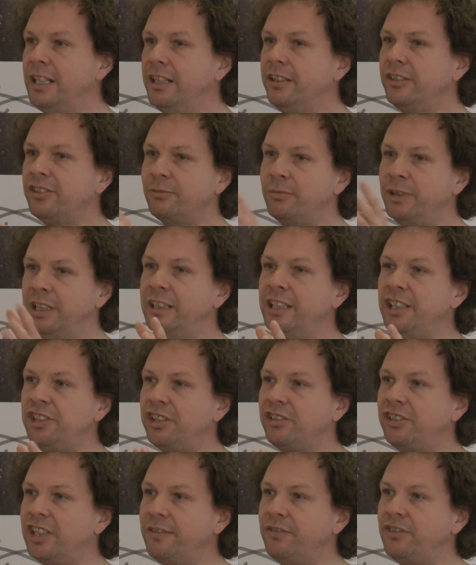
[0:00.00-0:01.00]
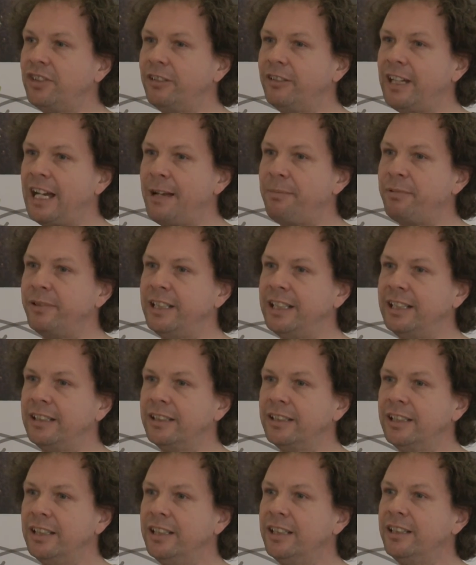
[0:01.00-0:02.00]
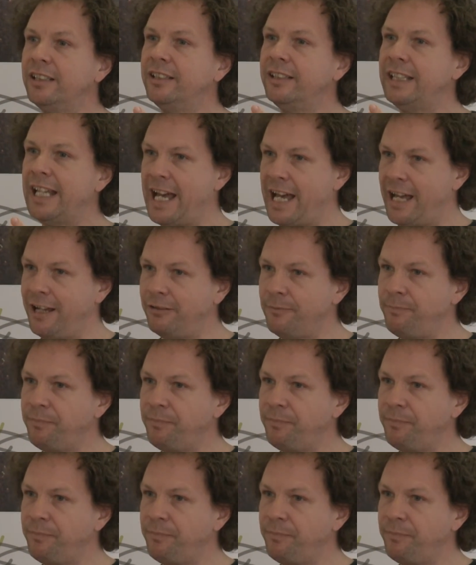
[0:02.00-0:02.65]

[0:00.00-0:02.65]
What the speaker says: some of the initiatives that are happening now.